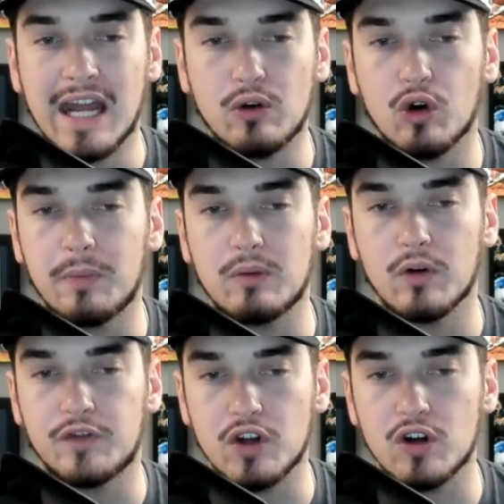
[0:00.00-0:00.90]
and it will be
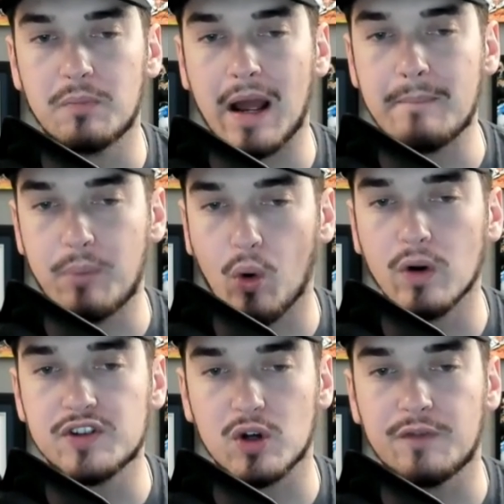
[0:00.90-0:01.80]
reviewed by a
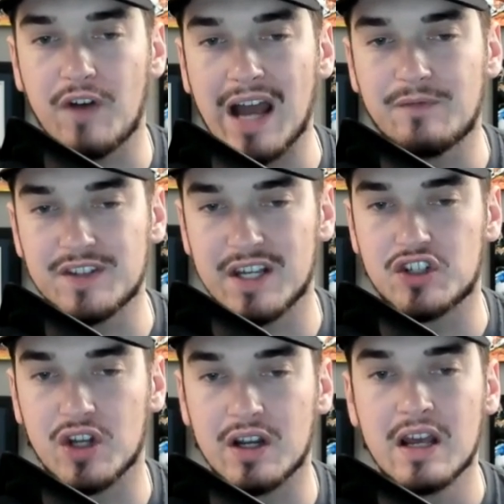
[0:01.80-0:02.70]
board-certified
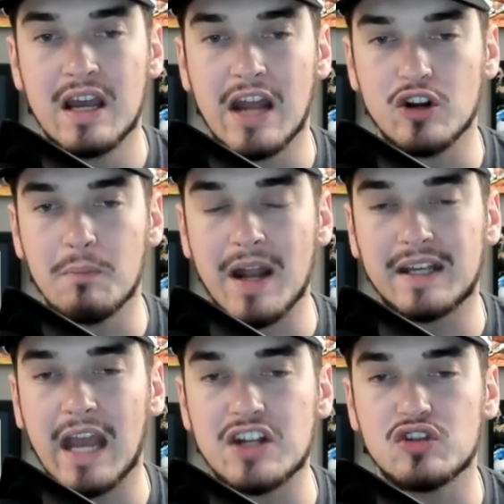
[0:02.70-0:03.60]
physician, and your
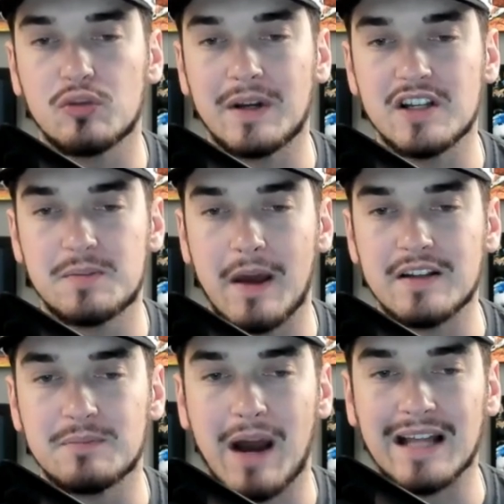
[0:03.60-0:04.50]
medication will be
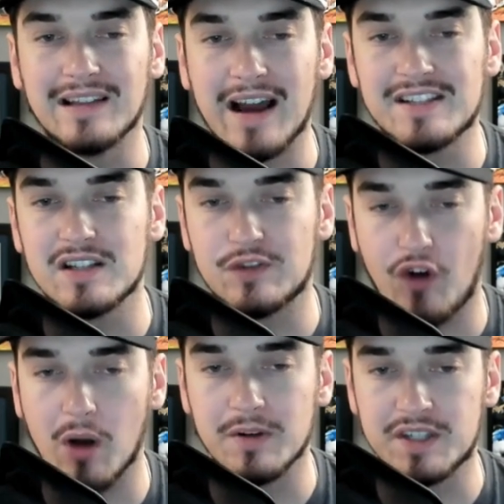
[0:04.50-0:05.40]
dispensed by a licensed
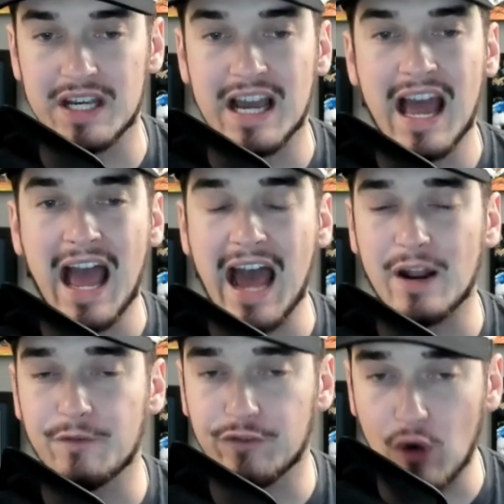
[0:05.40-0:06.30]
pharmacy at
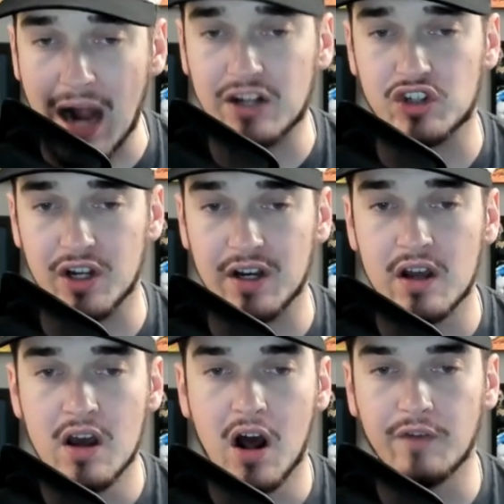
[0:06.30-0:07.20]
a fraction
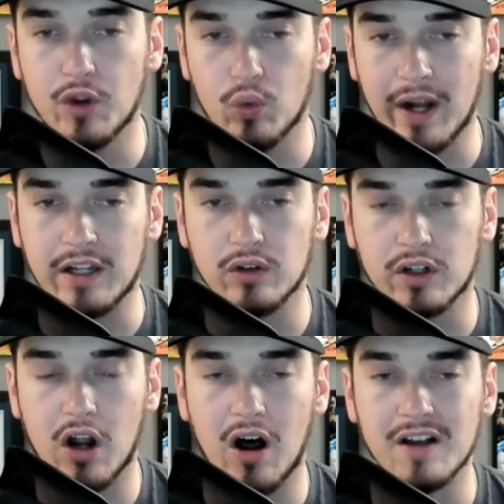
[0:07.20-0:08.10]
of the regular
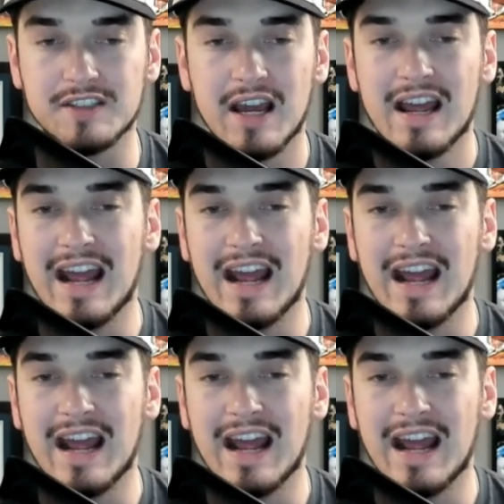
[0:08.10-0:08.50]
cost.